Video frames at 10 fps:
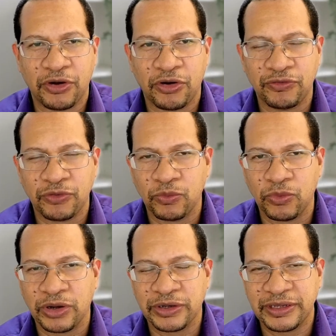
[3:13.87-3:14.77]
of
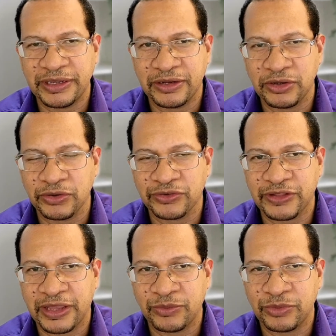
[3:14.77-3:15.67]
what it looks
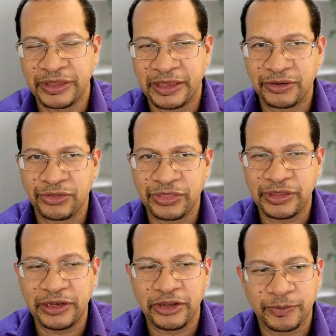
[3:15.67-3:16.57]
like with the
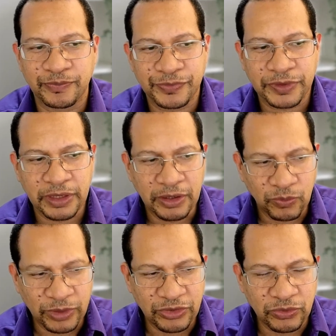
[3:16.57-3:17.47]
endothelium.
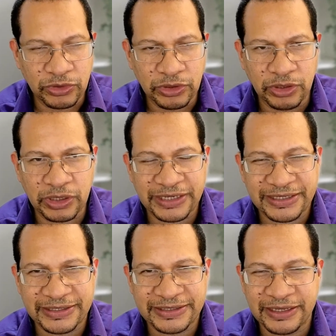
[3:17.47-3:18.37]
When you look at
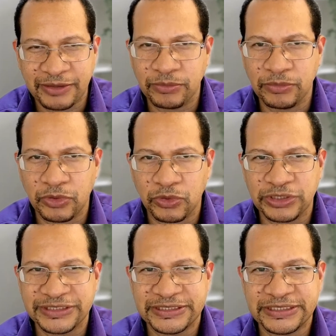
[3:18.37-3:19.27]
it in
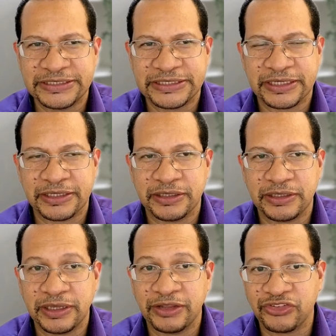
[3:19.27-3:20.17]
more detail
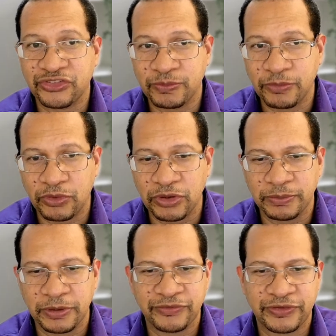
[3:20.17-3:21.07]
in smaller
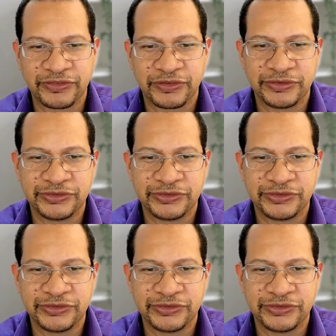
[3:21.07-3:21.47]
blood vessels,